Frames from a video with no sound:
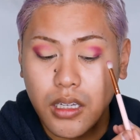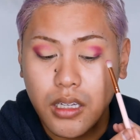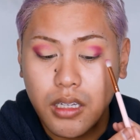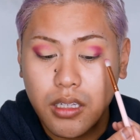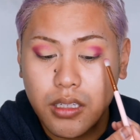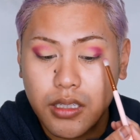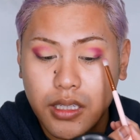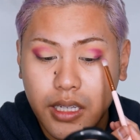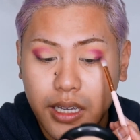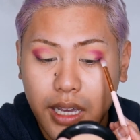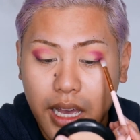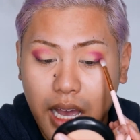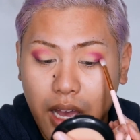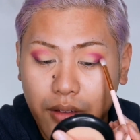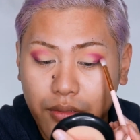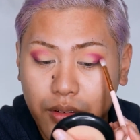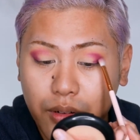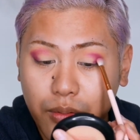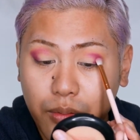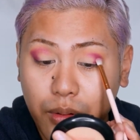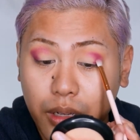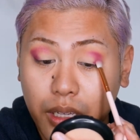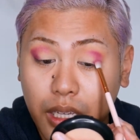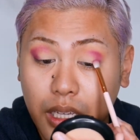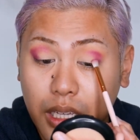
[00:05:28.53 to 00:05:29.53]
So yeah, after
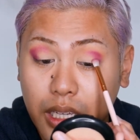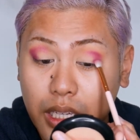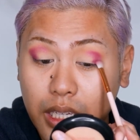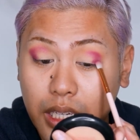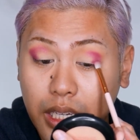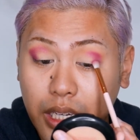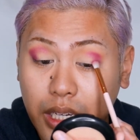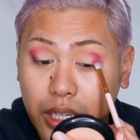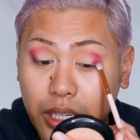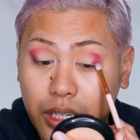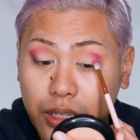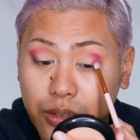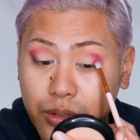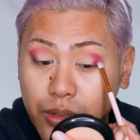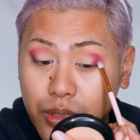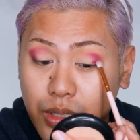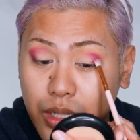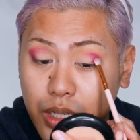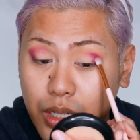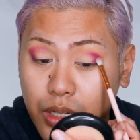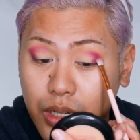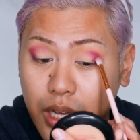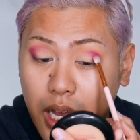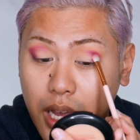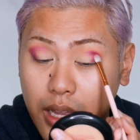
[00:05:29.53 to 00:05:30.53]
working a year or
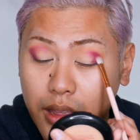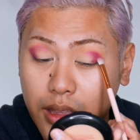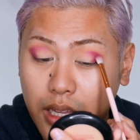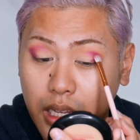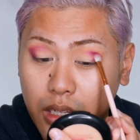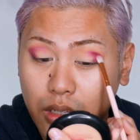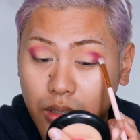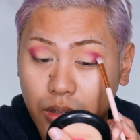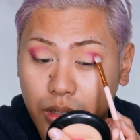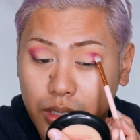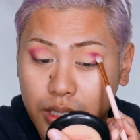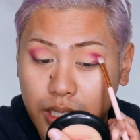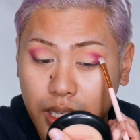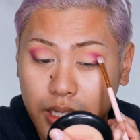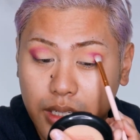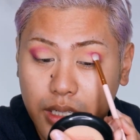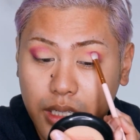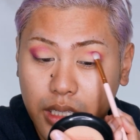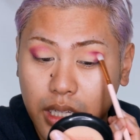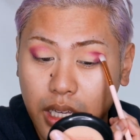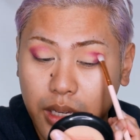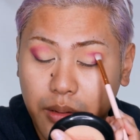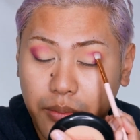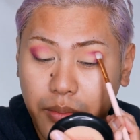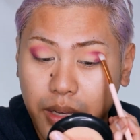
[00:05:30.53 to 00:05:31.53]
so at that call center,
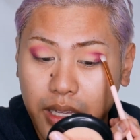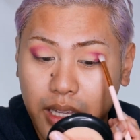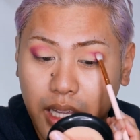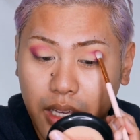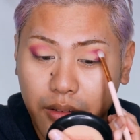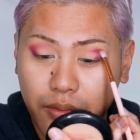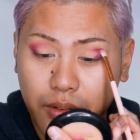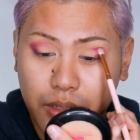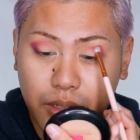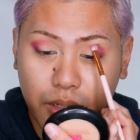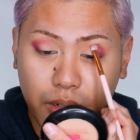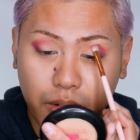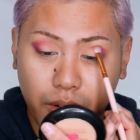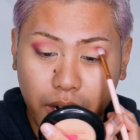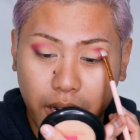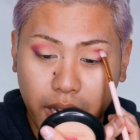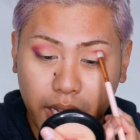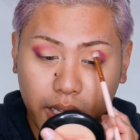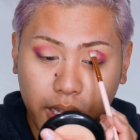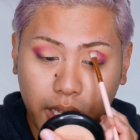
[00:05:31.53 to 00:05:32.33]
like my life was alright.